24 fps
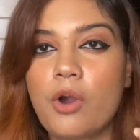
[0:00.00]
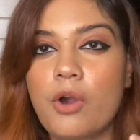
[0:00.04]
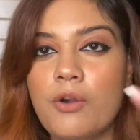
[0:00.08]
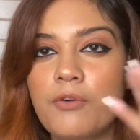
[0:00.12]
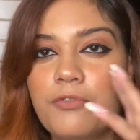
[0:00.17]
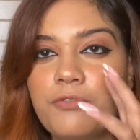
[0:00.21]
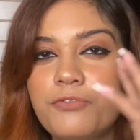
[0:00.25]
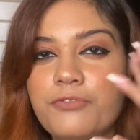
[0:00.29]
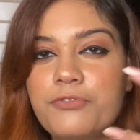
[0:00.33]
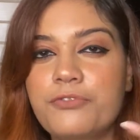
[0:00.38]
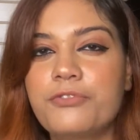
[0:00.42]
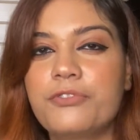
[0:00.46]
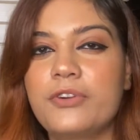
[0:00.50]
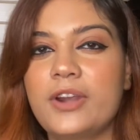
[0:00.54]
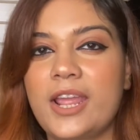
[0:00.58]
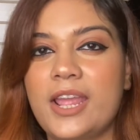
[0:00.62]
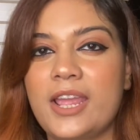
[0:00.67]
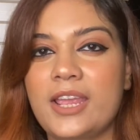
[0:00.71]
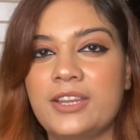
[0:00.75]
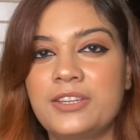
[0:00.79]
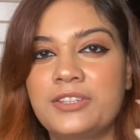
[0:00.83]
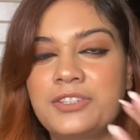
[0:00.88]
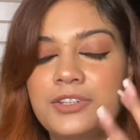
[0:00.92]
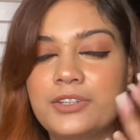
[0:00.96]

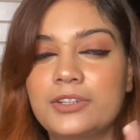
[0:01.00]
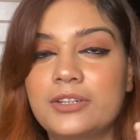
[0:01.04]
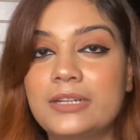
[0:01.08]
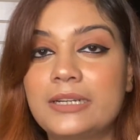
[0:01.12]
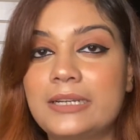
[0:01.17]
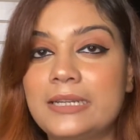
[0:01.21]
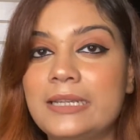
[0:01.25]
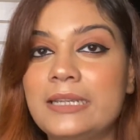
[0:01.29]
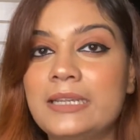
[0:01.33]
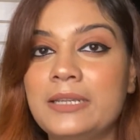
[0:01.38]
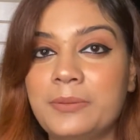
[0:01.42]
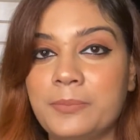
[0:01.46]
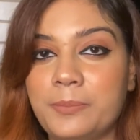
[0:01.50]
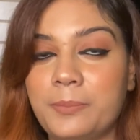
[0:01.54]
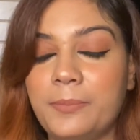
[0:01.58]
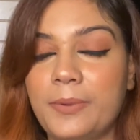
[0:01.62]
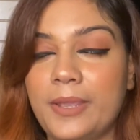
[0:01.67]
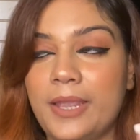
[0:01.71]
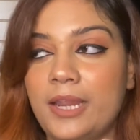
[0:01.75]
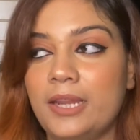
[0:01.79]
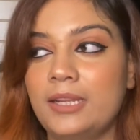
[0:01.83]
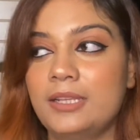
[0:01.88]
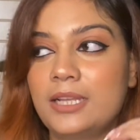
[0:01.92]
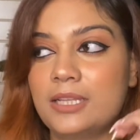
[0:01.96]
fresh green
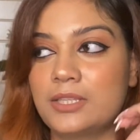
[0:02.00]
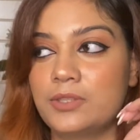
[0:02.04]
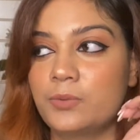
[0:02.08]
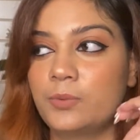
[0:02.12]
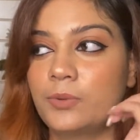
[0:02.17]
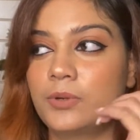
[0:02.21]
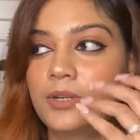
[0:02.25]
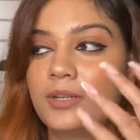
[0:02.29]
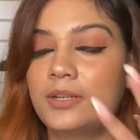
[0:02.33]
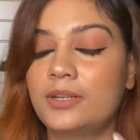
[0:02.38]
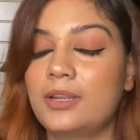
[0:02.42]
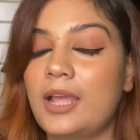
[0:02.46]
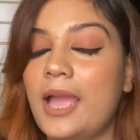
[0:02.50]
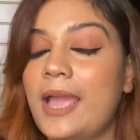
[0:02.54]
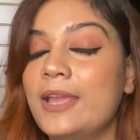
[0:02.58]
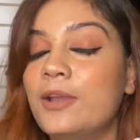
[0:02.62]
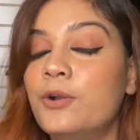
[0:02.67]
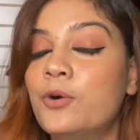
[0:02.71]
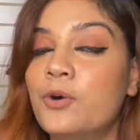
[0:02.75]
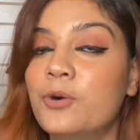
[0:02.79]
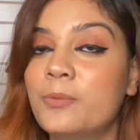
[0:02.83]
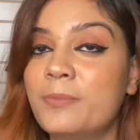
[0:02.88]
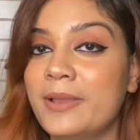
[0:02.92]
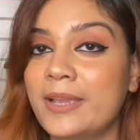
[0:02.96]
pear. That's what I
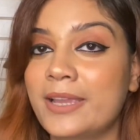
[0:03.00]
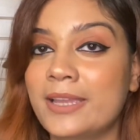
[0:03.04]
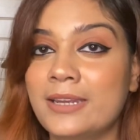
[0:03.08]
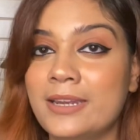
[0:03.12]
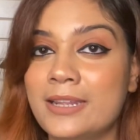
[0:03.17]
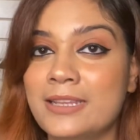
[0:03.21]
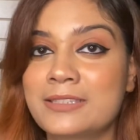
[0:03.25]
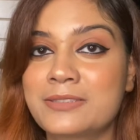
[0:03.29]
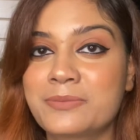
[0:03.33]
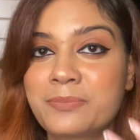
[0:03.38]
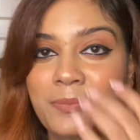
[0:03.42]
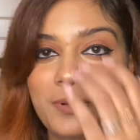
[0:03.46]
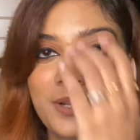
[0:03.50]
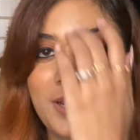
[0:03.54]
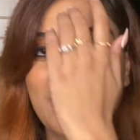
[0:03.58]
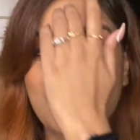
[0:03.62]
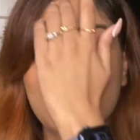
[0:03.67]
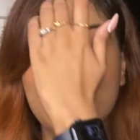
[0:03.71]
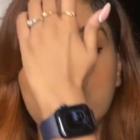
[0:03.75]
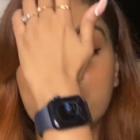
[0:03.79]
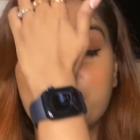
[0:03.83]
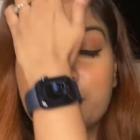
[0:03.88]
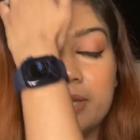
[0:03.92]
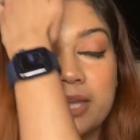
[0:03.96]
hope I can
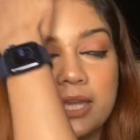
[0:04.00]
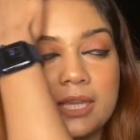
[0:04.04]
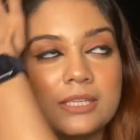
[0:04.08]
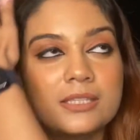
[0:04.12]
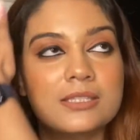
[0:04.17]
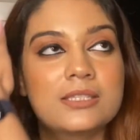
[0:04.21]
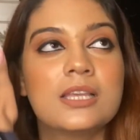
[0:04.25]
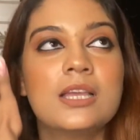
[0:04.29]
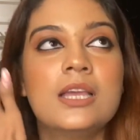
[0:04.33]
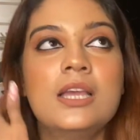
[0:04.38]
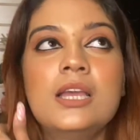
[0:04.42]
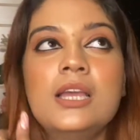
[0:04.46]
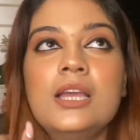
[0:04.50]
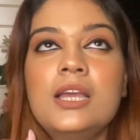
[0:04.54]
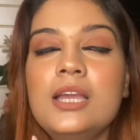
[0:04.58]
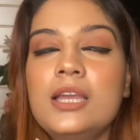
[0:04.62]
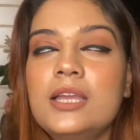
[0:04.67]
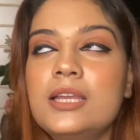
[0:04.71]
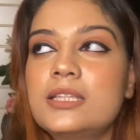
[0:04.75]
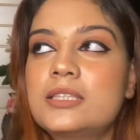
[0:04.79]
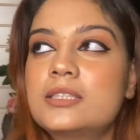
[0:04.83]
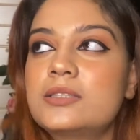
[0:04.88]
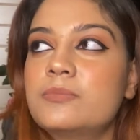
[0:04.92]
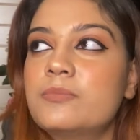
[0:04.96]
explain you guys.
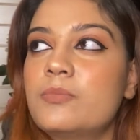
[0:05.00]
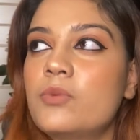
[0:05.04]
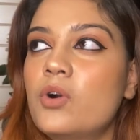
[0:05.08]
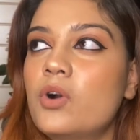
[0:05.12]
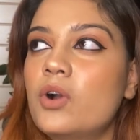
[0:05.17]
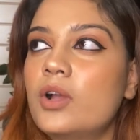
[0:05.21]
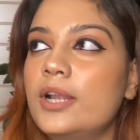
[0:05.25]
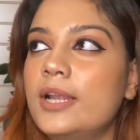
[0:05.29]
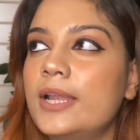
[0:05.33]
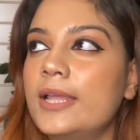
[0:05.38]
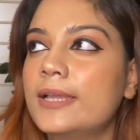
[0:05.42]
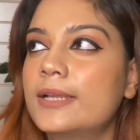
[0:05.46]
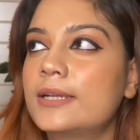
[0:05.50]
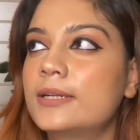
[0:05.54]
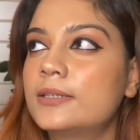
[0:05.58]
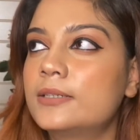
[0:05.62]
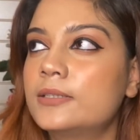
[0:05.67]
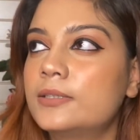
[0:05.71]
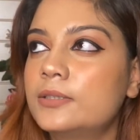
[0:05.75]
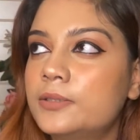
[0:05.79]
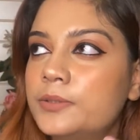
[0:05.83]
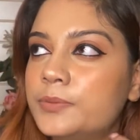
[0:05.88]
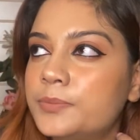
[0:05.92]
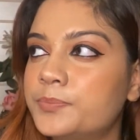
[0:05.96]
It's more like
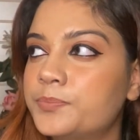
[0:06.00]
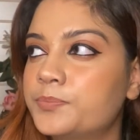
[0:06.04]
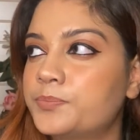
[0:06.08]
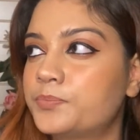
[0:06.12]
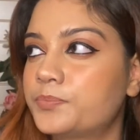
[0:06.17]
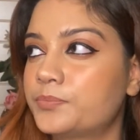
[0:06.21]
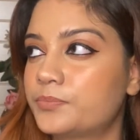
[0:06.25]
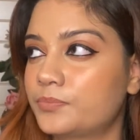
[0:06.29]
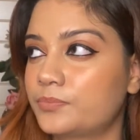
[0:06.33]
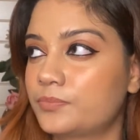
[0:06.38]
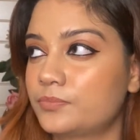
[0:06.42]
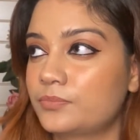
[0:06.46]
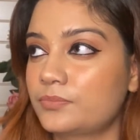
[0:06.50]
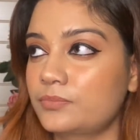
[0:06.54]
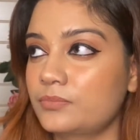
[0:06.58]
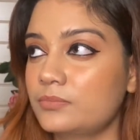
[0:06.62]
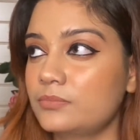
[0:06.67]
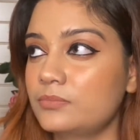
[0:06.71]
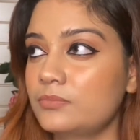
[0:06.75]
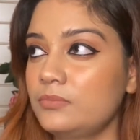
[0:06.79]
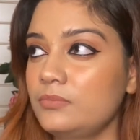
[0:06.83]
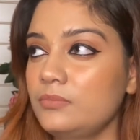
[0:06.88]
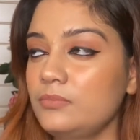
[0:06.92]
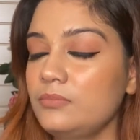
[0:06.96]
a,
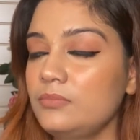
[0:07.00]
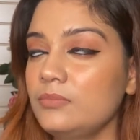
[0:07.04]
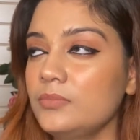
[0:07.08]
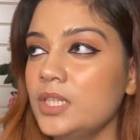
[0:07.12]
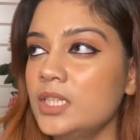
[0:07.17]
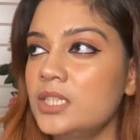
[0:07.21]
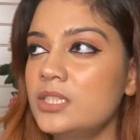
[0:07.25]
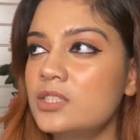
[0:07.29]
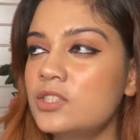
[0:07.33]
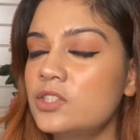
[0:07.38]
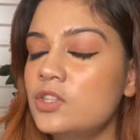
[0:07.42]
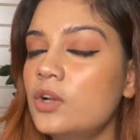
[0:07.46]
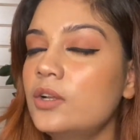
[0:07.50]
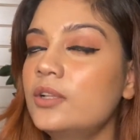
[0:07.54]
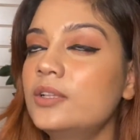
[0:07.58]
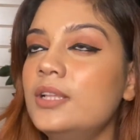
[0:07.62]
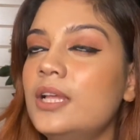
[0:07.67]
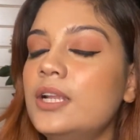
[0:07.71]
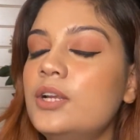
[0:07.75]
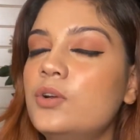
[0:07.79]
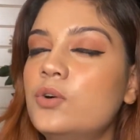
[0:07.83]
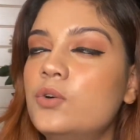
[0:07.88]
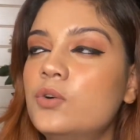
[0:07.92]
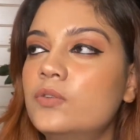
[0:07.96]
it's not
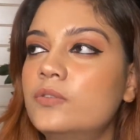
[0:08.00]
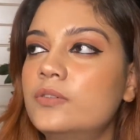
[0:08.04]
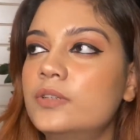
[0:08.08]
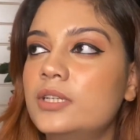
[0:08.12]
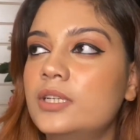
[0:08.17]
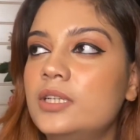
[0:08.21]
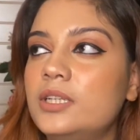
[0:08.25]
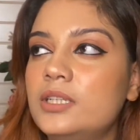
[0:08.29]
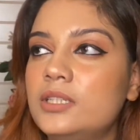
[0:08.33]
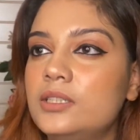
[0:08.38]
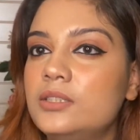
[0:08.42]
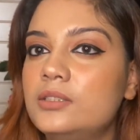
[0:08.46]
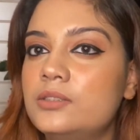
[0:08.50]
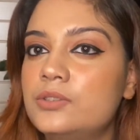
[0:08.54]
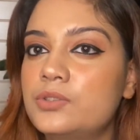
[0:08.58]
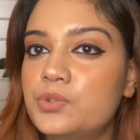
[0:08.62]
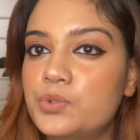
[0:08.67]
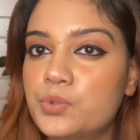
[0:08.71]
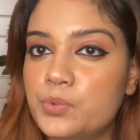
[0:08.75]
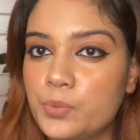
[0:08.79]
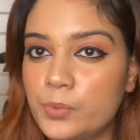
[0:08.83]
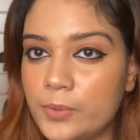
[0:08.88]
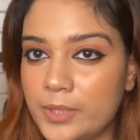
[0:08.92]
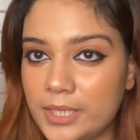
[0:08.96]
that overtly
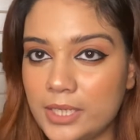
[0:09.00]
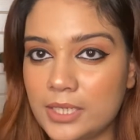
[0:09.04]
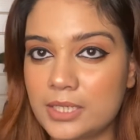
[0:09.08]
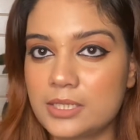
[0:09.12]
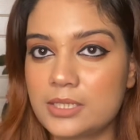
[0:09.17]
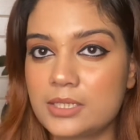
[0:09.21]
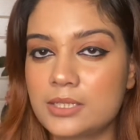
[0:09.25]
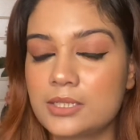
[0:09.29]
sweet